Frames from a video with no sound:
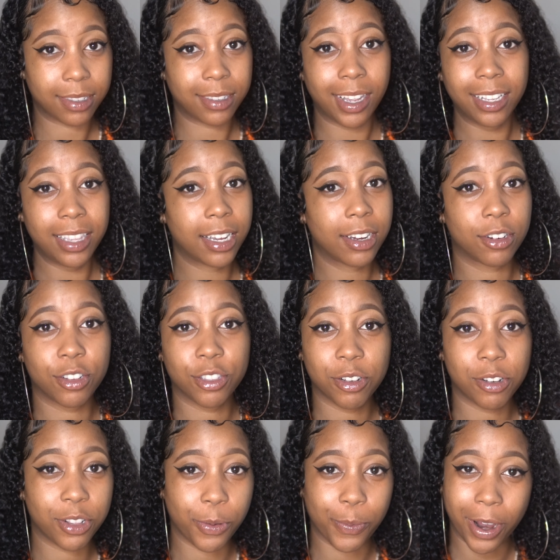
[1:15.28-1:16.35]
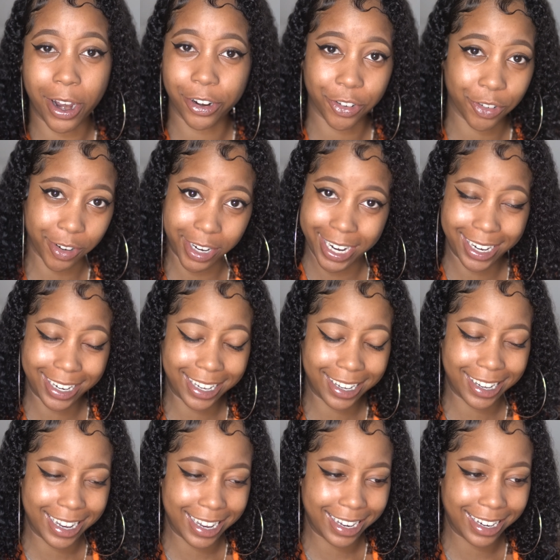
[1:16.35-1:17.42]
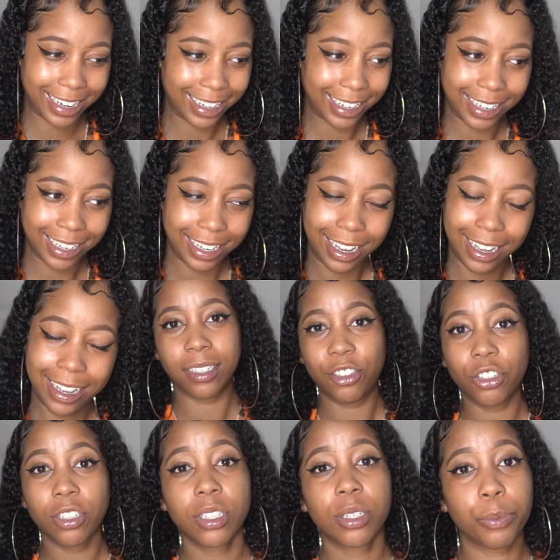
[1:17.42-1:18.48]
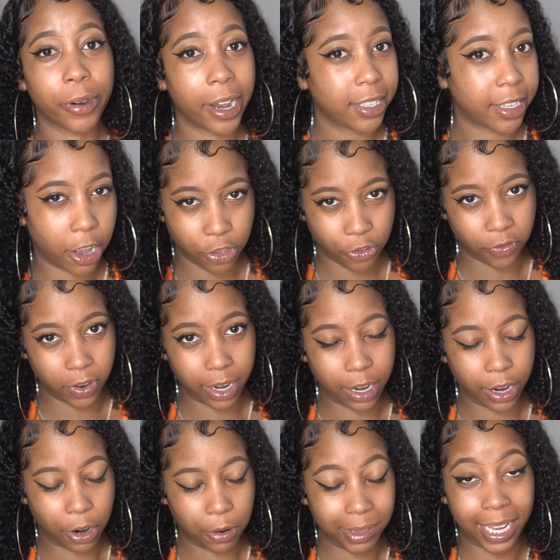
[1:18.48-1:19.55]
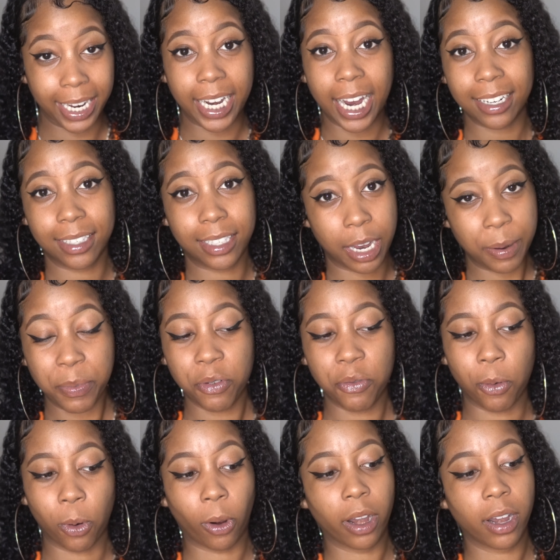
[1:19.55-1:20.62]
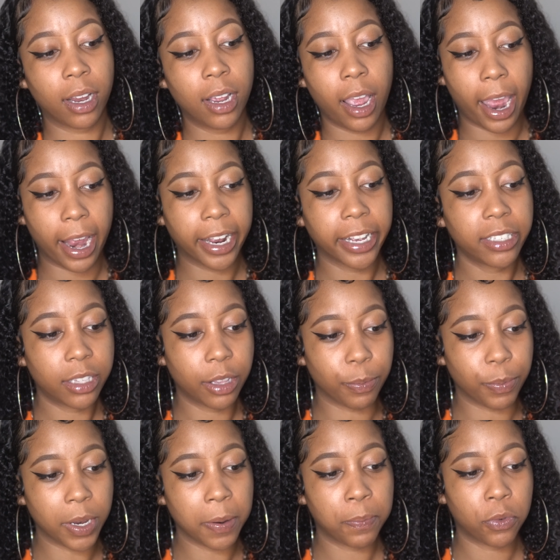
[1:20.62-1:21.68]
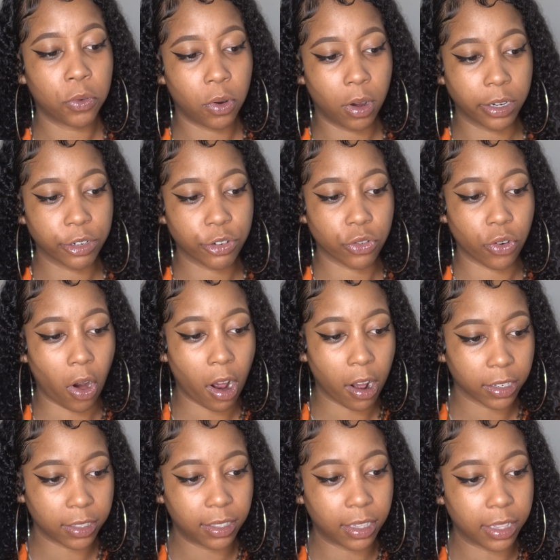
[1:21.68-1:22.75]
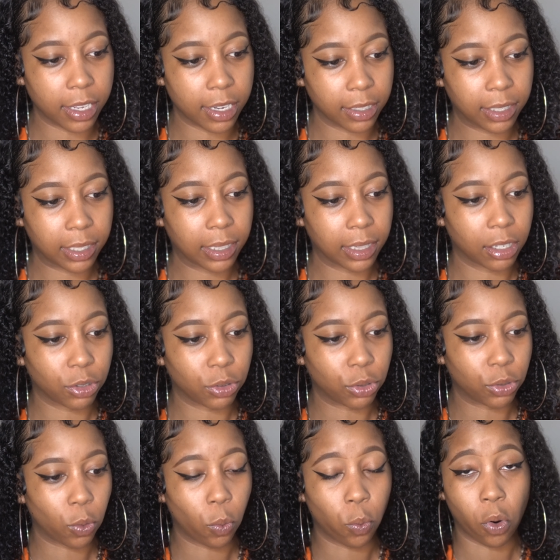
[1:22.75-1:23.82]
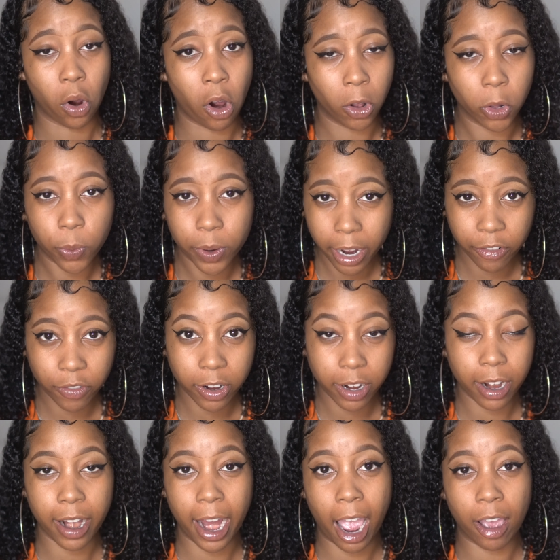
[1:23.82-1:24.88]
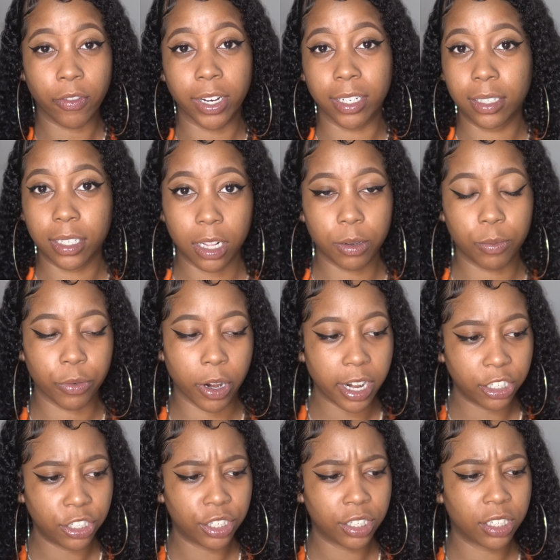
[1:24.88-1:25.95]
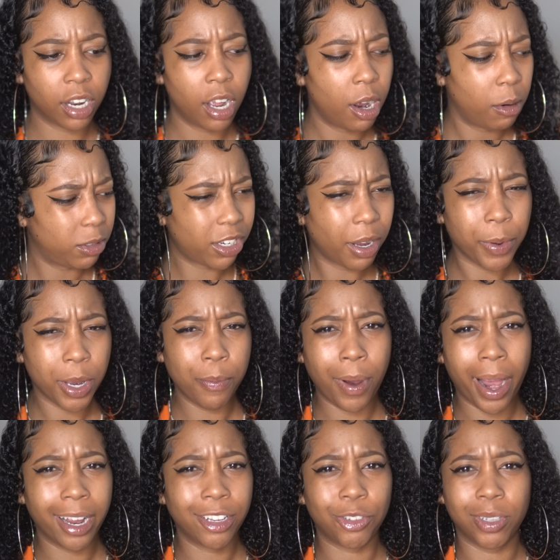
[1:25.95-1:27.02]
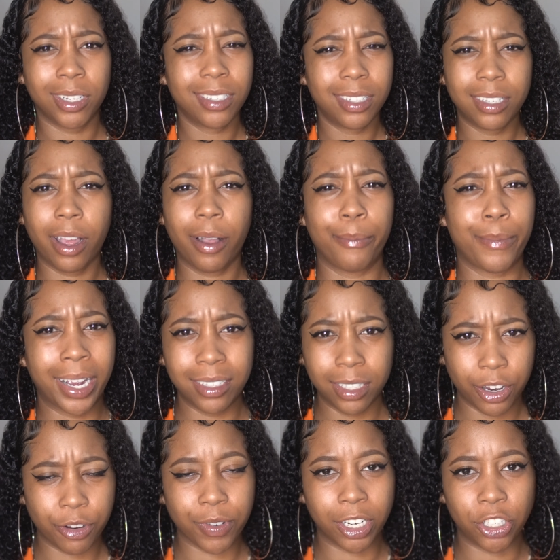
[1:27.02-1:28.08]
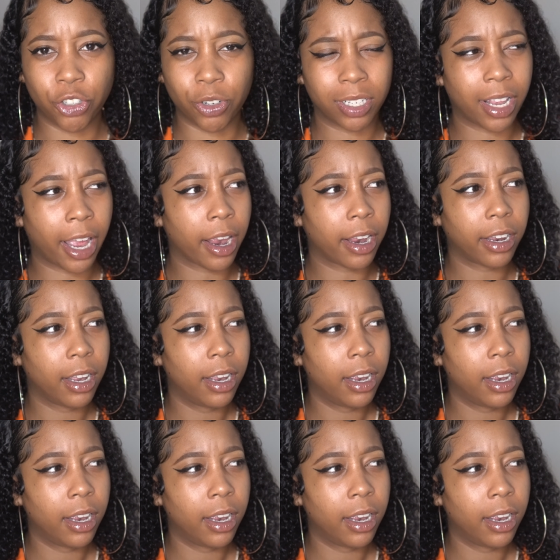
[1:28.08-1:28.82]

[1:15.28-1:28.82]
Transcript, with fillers: Now they're gonna throw the margaritas. It's just to break down the video, like I said before, I guess the people across this little wall or whatever are having a celebration, which I mean, mind you, this is a Mexican restaurant. Like,